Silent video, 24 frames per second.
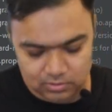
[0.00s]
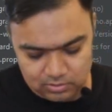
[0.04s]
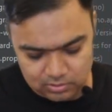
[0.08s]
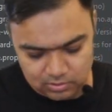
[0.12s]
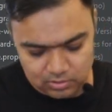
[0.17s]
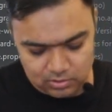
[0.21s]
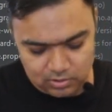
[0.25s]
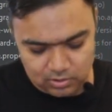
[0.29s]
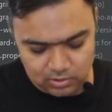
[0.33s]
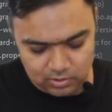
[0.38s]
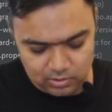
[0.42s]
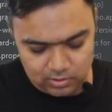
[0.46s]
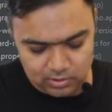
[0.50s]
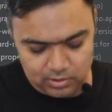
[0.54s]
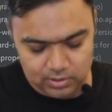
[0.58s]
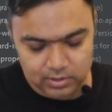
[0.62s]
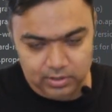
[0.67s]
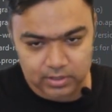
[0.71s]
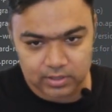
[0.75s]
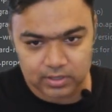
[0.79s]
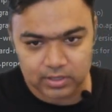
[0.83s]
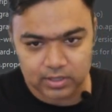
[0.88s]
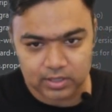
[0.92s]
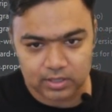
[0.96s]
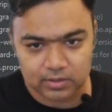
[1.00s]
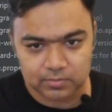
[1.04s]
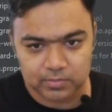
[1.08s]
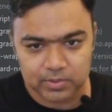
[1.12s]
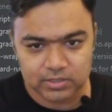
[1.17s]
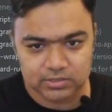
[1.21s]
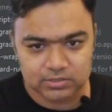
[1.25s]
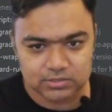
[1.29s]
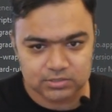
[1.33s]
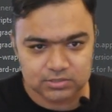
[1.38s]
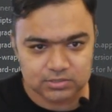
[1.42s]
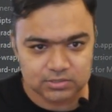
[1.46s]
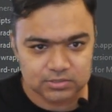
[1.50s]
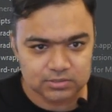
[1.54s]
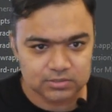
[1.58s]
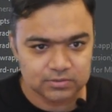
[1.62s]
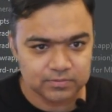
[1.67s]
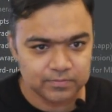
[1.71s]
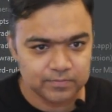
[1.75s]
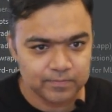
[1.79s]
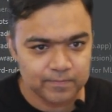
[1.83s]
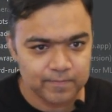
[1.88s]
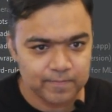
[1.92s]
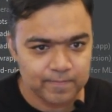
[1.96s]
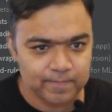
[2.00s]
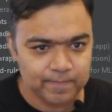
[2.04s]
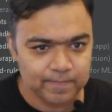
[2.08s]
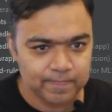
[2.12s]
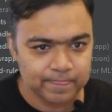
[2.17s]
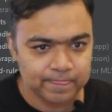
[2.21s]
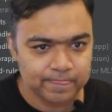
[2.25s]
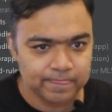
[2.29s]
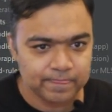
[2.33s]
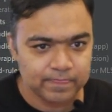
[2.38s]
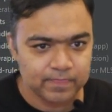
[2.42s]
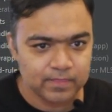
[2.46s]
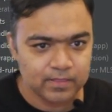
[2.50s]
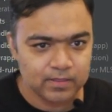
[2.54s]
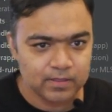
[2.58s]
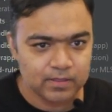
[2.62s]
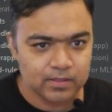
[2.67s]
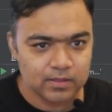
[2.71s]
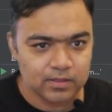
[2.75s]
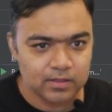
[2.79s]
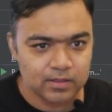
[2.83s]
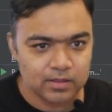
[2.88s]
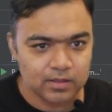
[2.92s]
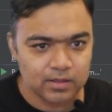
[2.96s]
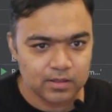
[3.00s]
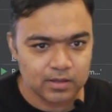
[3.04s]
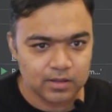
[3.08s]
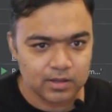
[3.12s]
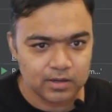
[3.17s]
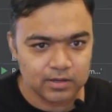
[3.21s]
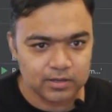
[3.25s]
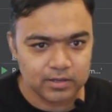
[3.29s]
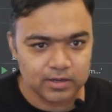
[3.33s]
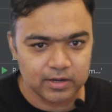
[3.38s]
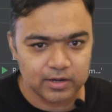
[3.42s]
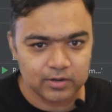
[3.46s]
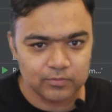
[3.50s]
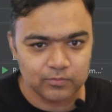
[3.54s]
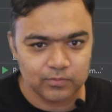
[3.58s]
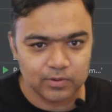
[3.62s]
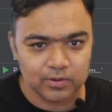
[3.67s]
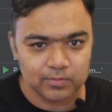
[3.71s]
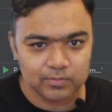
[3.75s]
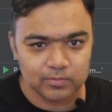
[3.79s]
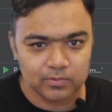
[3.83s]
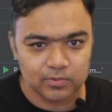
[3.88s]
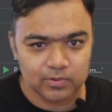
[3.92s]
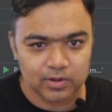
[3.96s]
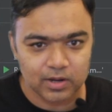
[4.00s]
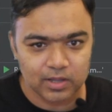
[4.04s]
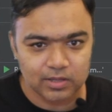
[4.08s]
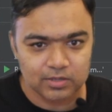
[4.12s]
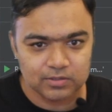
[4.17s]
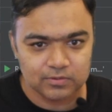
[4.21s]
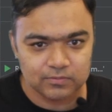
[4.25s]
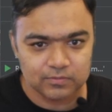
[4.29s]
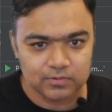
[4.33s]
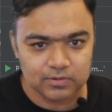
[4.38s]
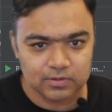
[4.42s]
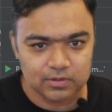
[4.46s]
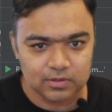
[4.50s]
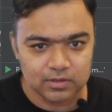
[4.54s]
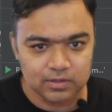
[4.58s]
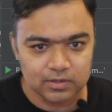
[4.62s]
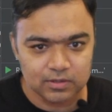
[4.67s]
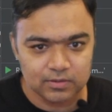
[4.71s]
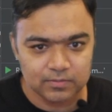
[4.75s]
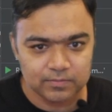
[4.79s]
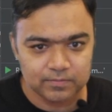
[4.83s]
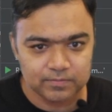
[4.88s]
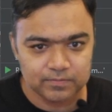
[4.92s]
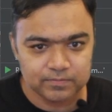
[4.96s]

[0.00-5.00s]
called image. I'll create one more activity.